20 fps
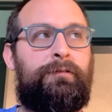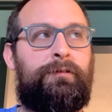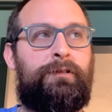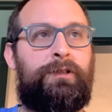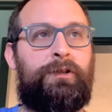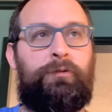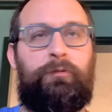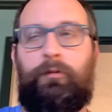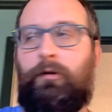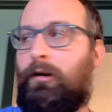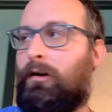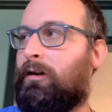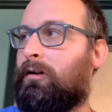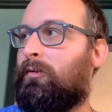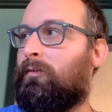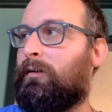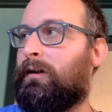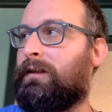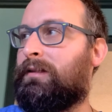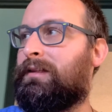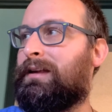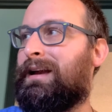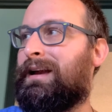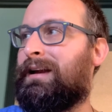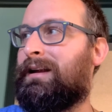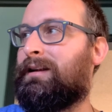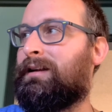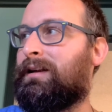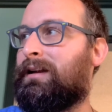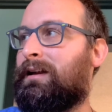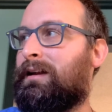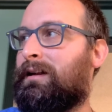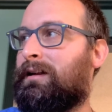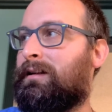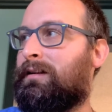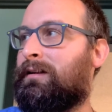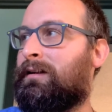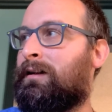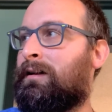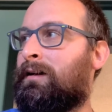to walk with and
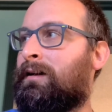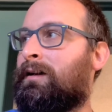in.